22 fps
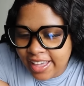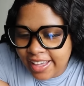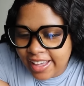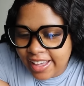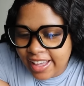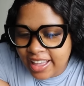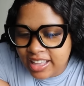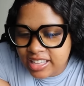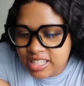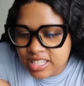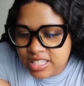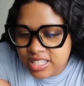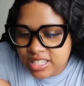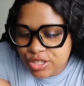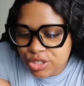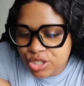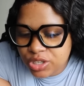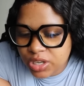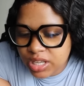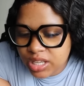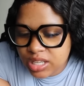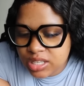Hey guys,
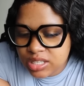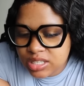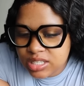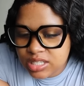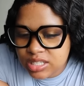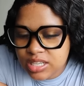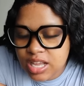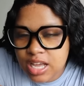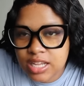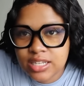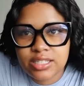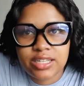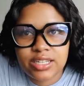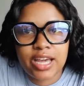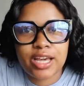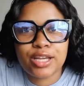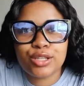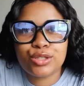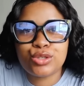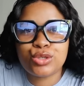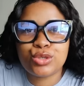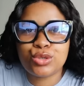today is
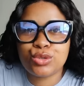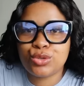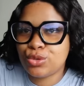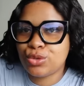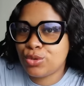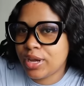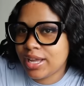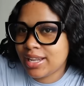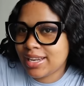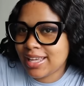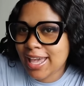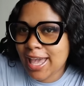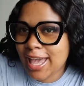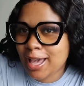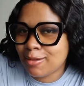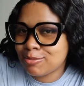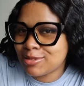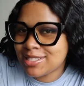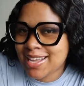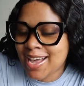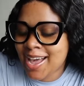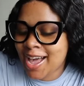day 2 in
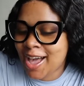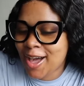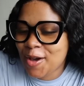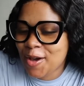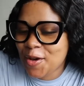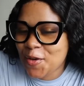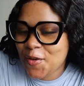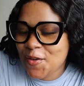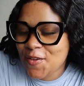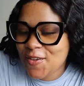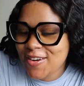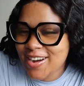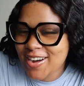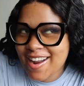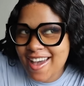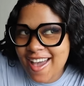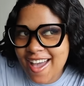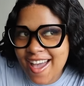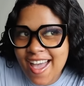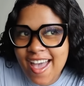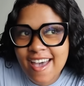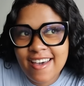Cape Town.
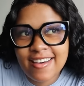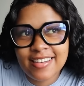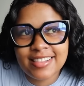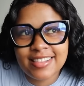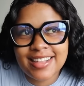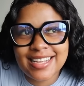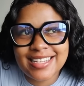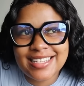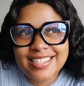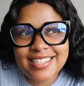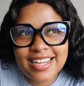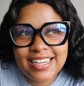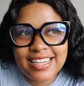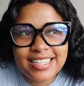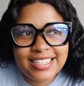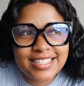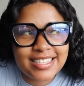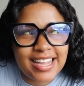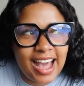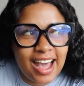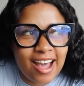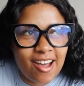The sun
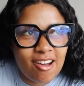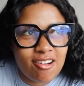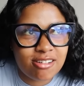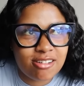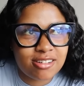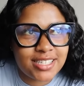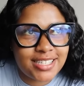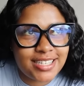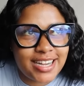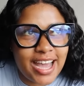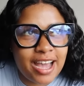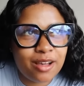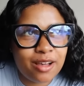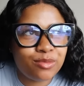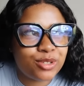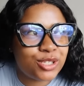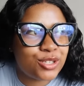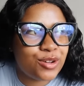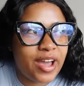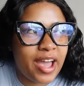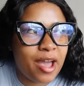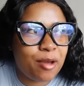is out. I
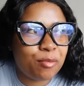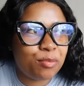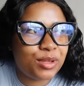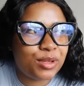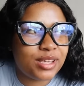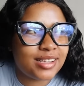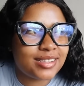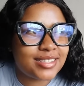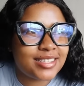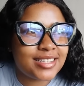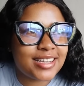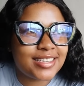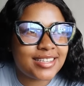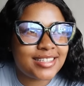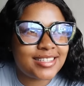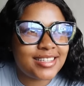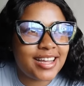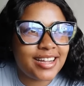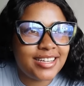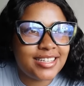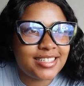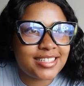am so happy. It's a
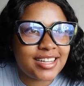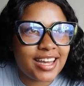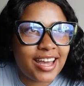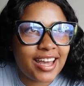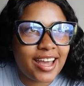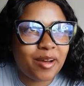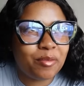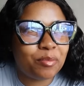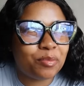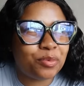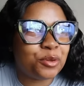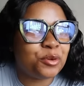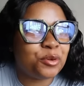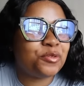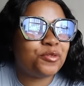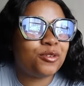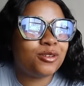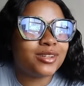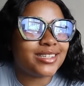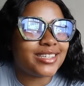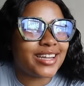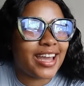sunny day, a
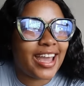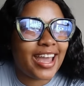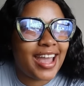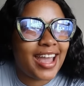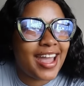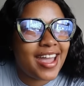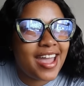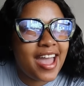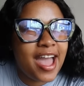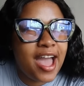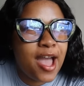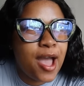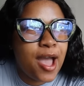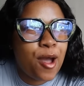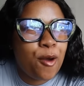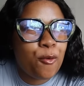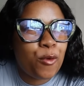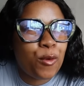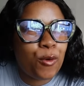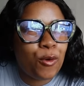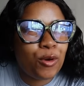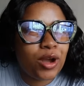beautiful day.
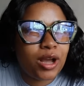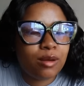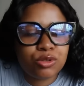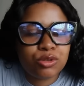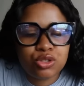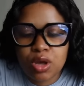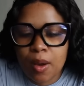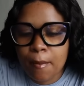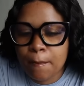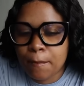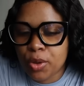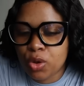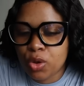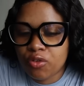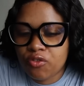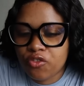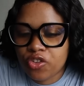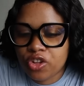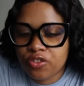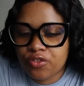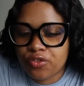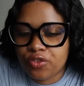We woke up to a
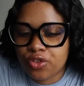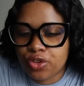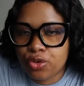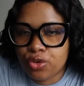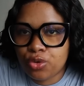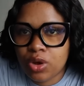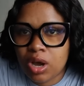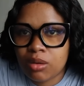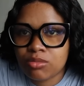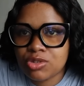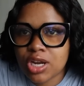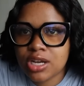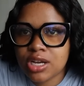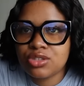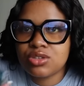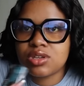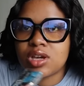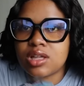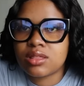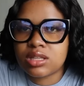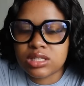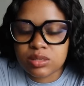beautiful view. I'm
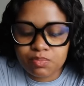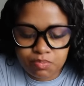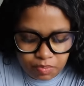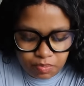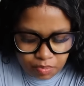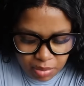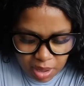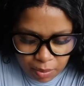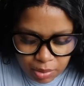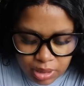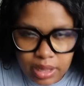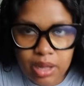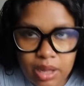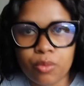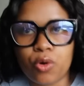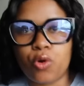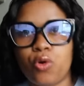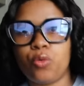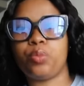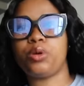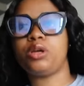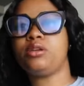trying to get this
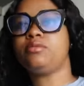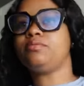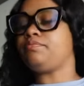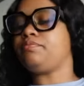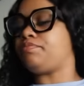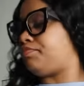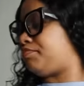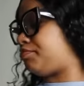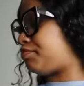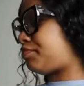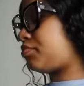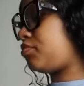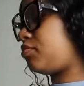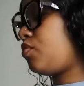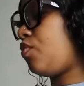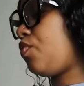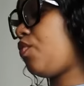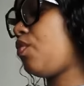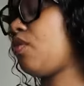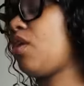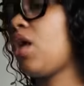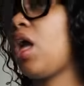bubblegum open.
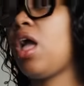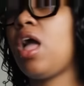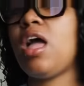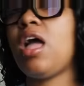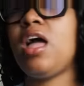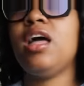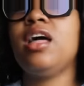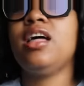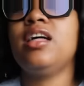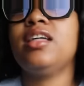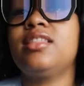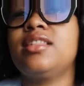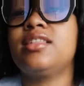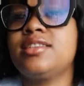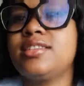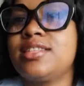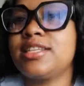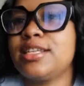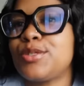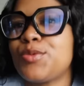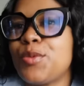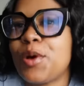
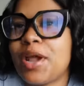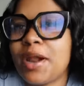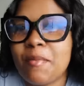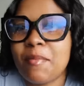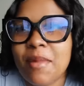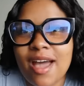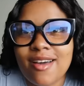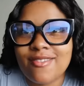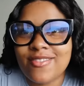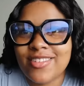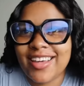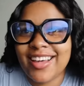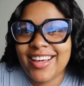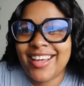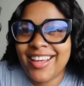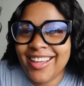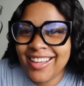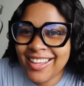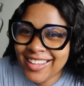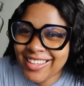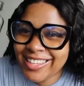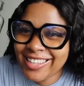This is what I'm having.